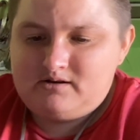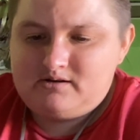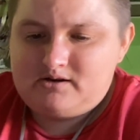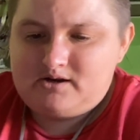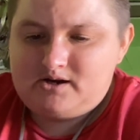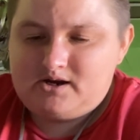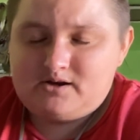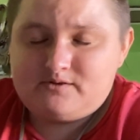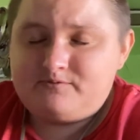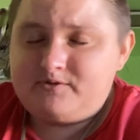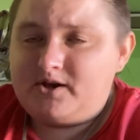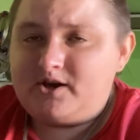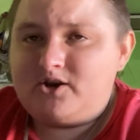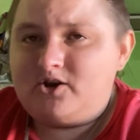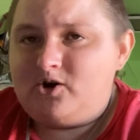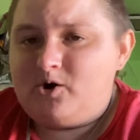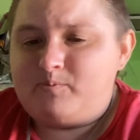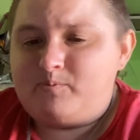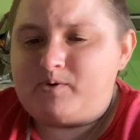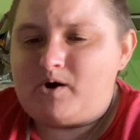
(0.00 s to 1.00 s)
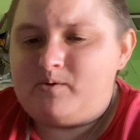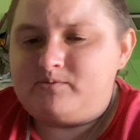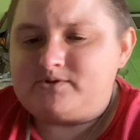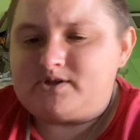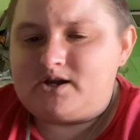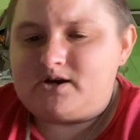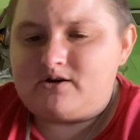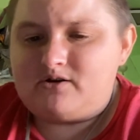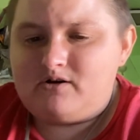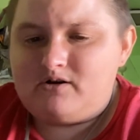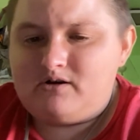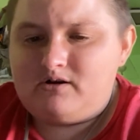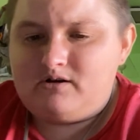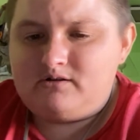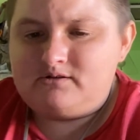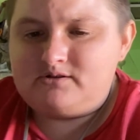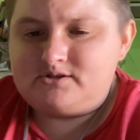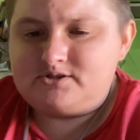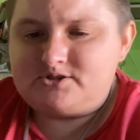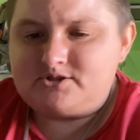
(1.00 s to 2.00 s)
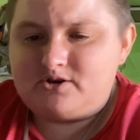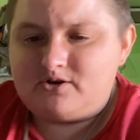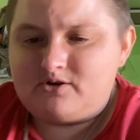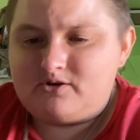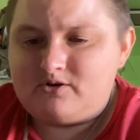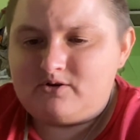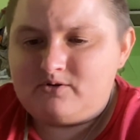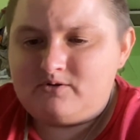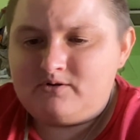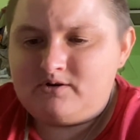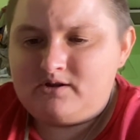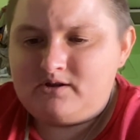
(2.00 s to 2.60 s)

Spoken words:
I have like no problem with that at all. So,